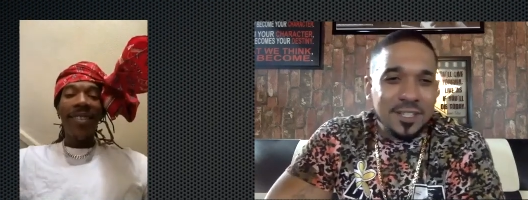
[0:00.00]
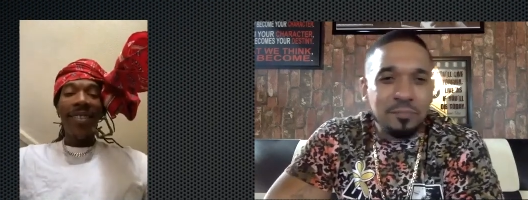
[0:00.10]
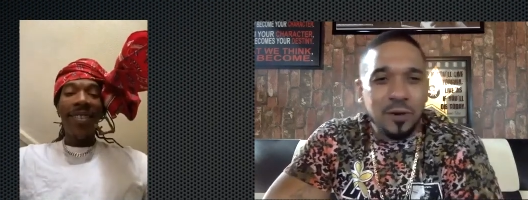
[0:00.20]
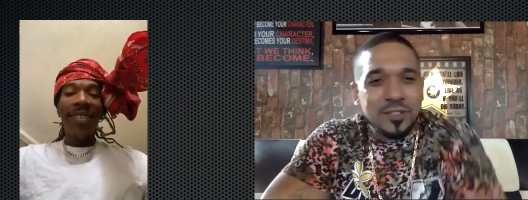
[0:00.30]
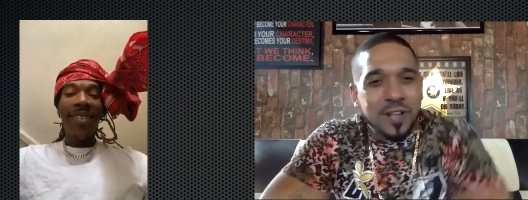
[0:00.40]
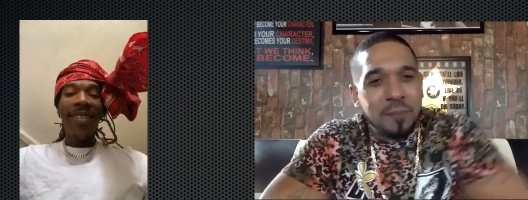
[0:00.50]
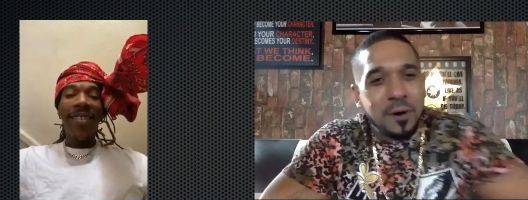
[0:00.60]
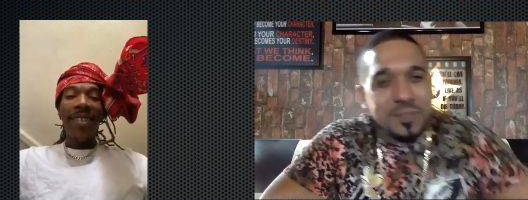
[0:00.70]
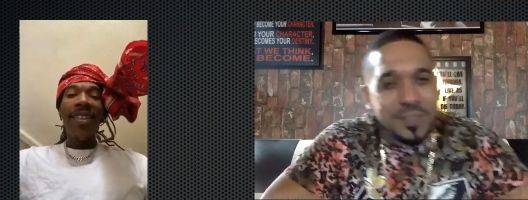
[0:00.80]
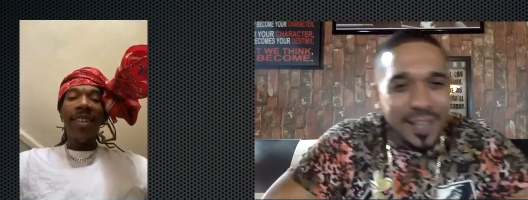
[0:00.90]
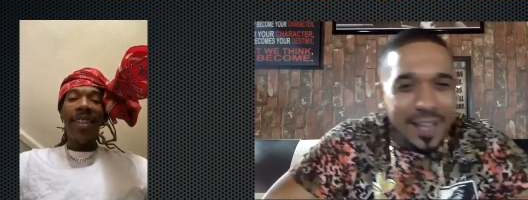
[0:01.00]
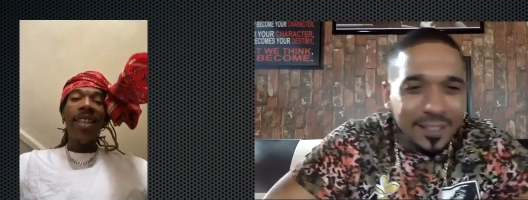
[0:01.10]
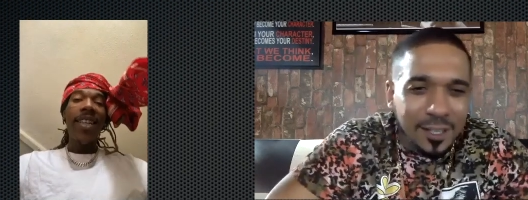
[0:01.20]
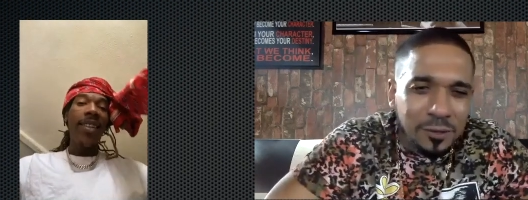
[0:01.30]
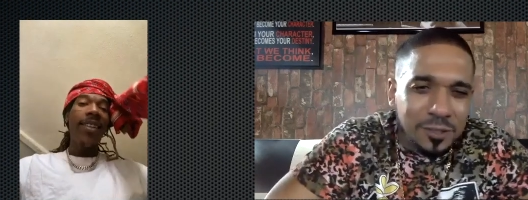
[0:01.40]
Speaker 1: you post started posting that. I was
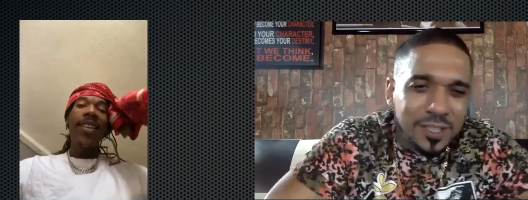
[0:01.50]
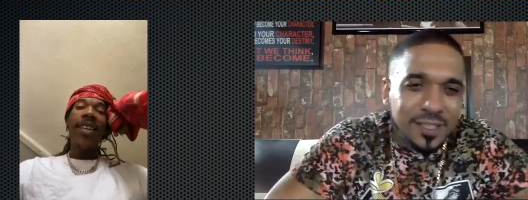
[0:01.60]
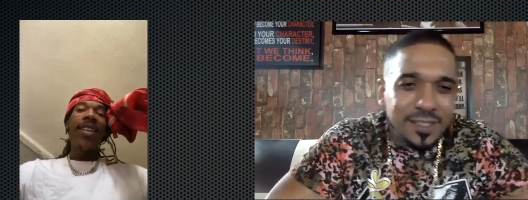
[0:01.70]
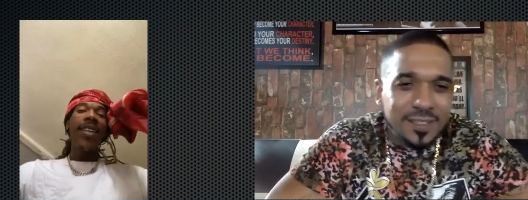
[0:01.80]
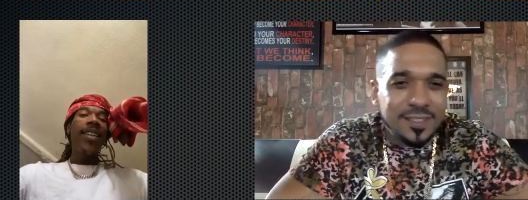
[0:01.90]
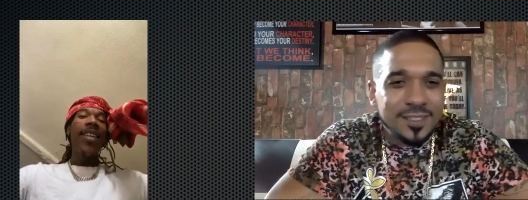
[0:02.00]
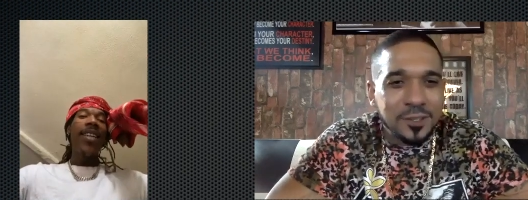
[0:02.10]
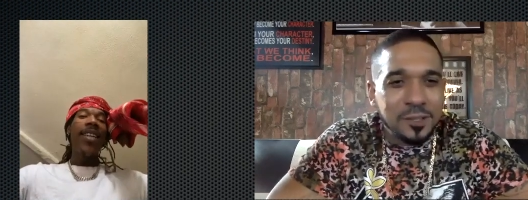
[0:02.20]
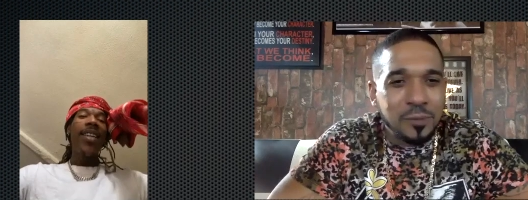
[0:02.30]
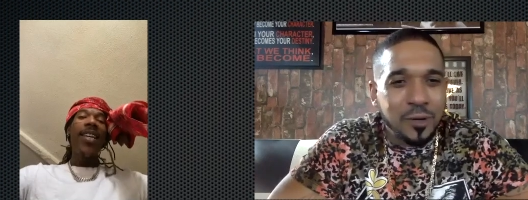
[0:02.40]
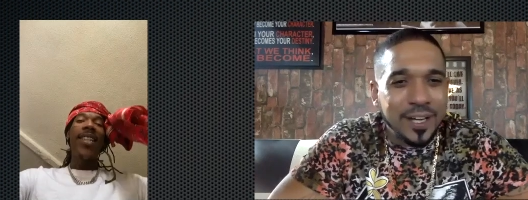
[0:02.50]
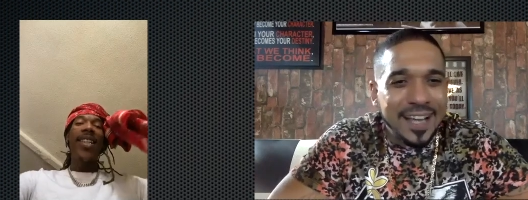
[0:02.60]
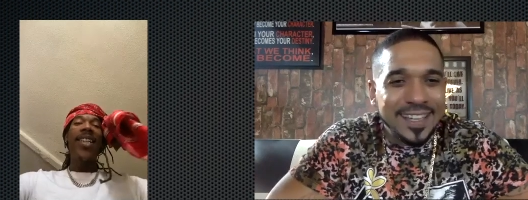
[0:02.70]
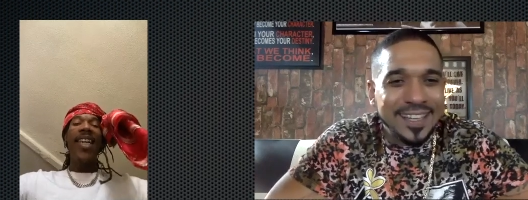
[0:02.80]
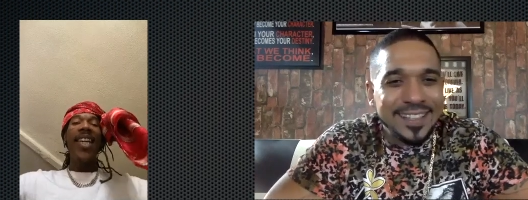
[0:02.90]
like, oh shit. Yeah, just boy kid.
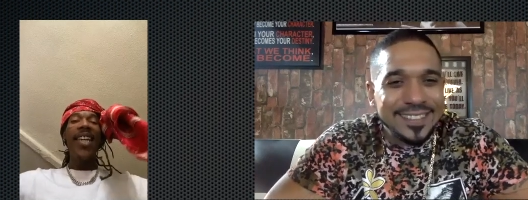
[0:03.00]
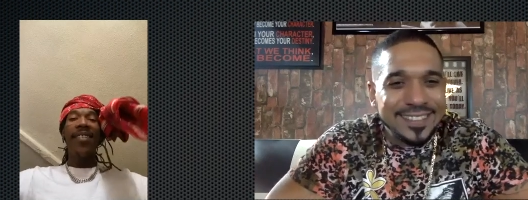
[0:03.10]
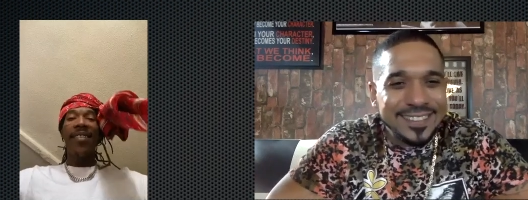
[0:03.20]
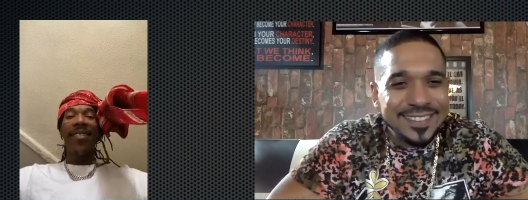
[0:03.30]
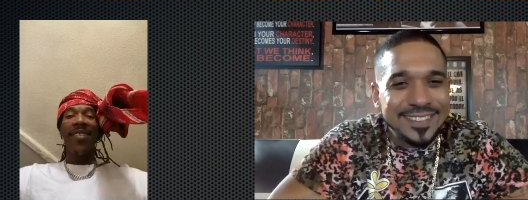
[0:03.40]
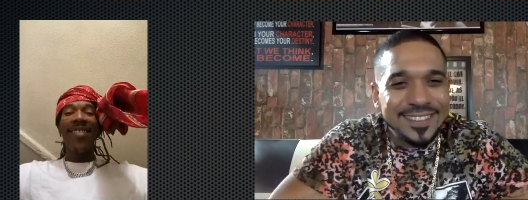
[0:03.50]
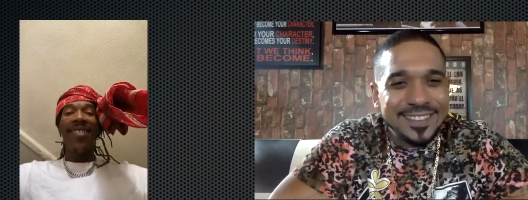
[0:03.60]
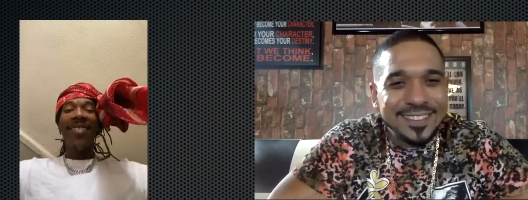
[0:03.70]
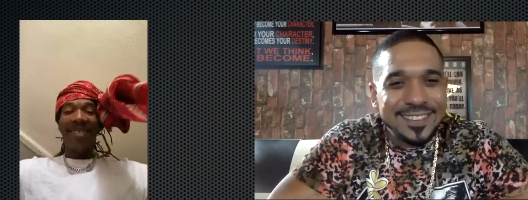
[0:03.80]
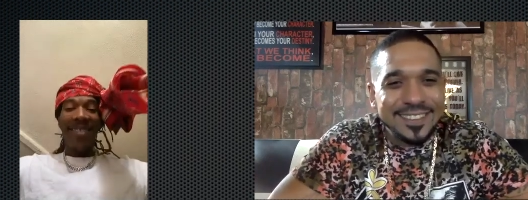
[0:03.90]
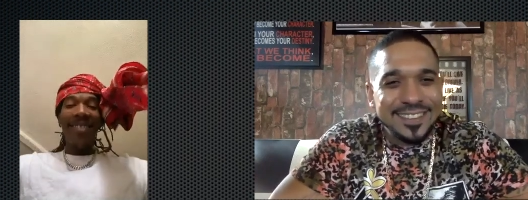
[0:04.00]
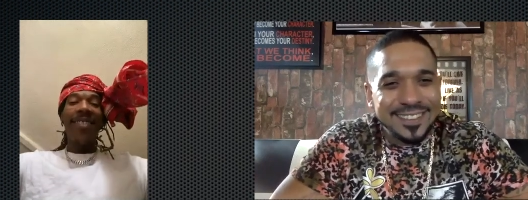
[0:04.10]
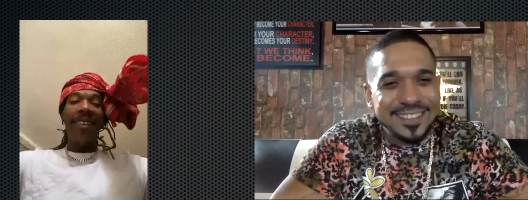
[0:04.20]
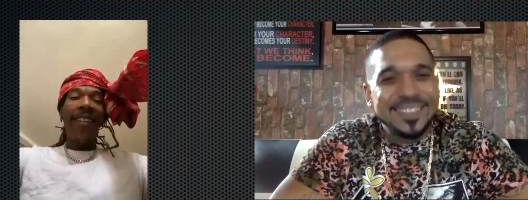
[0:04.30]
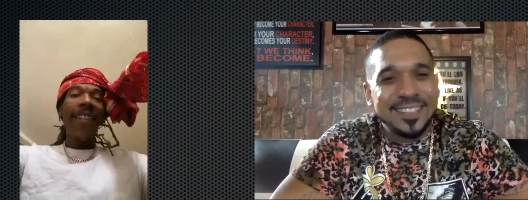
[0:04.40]
got kids. Mm-hmm.
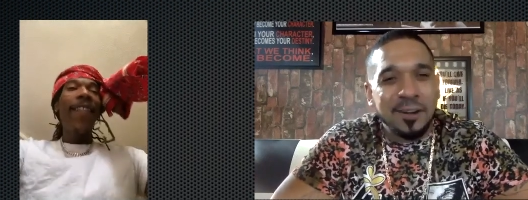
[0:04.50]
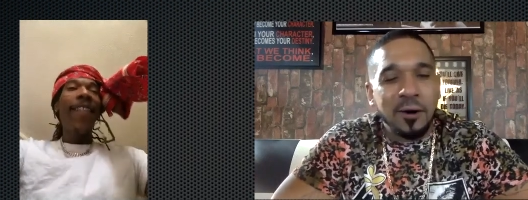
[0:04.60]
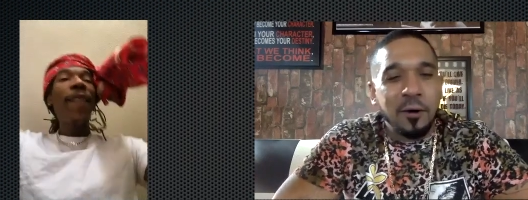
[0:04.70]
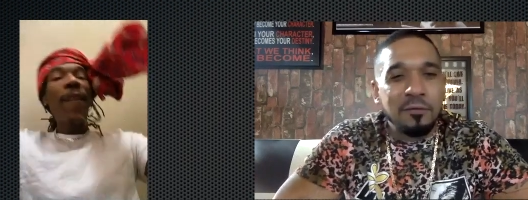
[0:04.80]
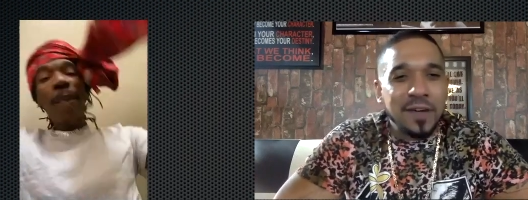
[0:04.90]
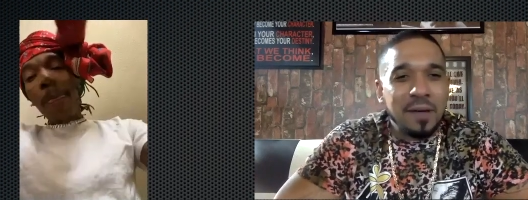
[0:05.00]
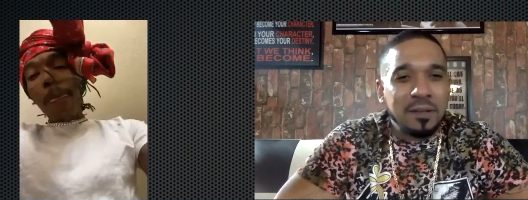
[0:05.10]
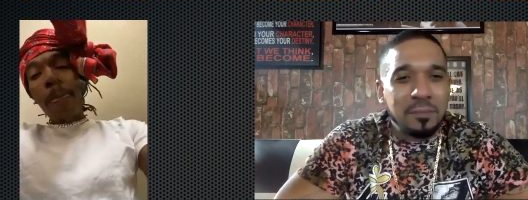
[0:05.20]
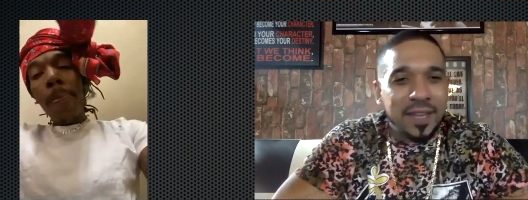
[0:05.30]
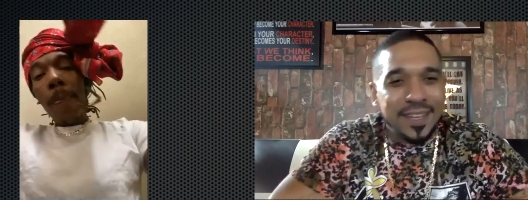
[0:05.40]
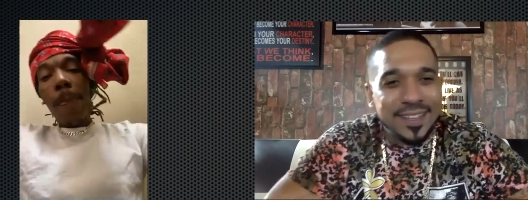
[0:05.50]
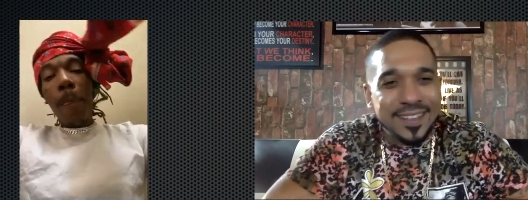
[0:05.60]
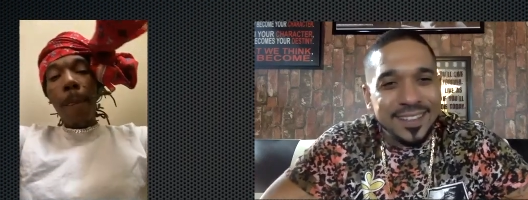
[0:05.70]
A whole family man.